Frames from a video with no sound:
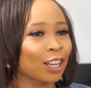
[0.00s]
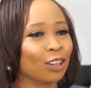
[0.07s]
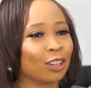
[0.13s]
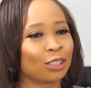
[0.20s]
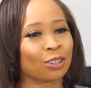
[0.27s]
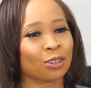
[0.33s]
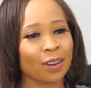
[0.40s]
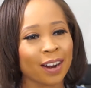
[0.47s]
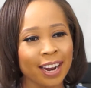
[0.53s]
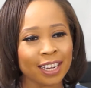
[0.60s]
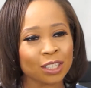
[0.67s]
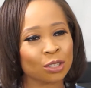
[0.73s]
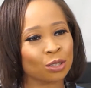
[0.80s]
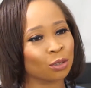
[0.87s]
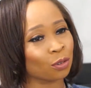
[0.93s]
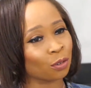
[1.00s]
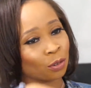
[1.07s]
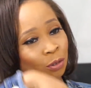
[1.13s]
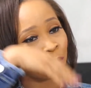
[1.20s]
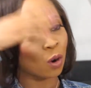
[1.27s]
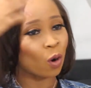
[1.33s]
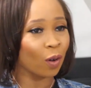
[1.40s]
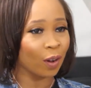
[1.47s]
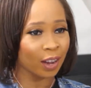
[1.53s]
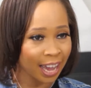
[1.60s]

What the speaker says: You're trying to grow